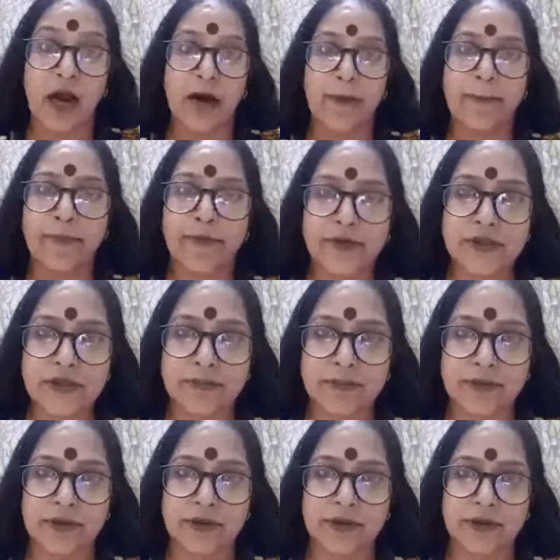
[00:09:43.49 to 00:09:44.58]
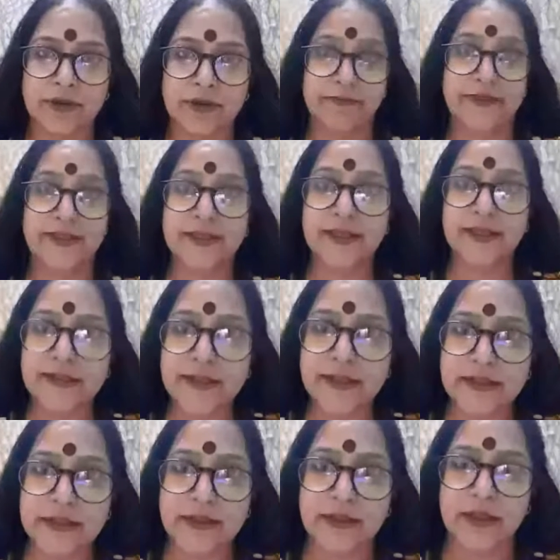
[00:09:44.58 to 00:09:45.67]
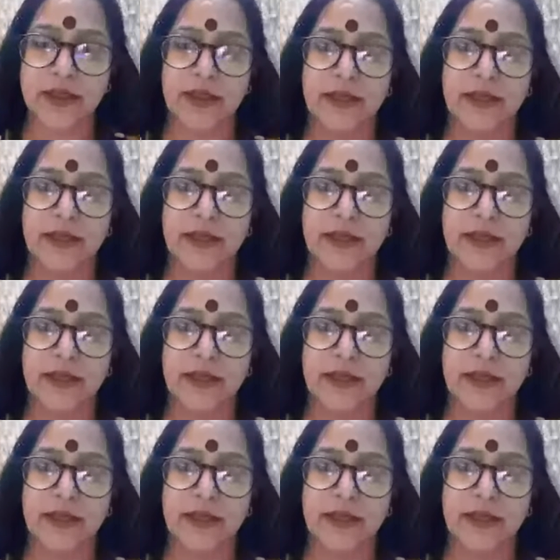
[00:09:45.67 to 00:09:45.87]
a principal, a facilitator.